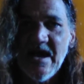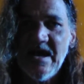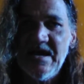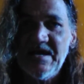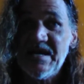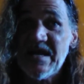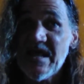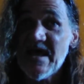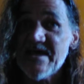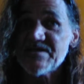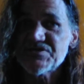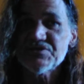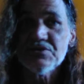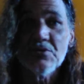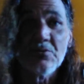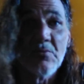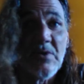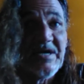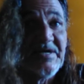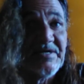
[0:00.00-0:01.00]
unless
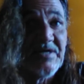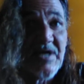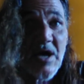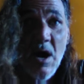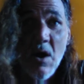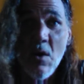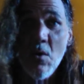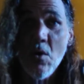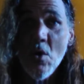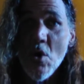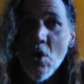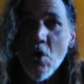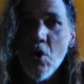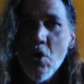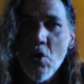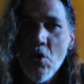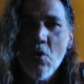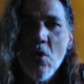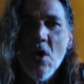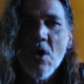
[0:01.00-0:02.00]
we know
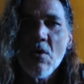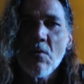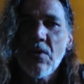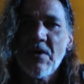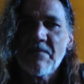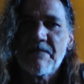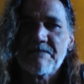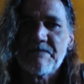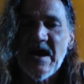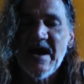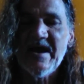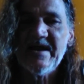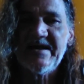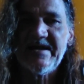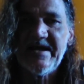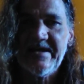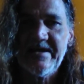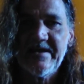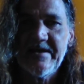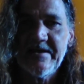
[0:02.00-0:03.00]
who we're
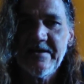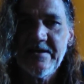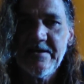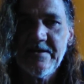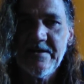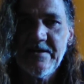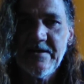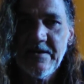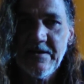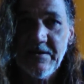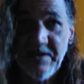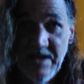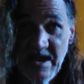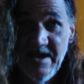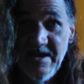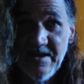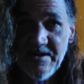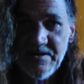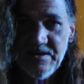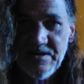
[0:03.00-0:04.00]
fighting. Okay?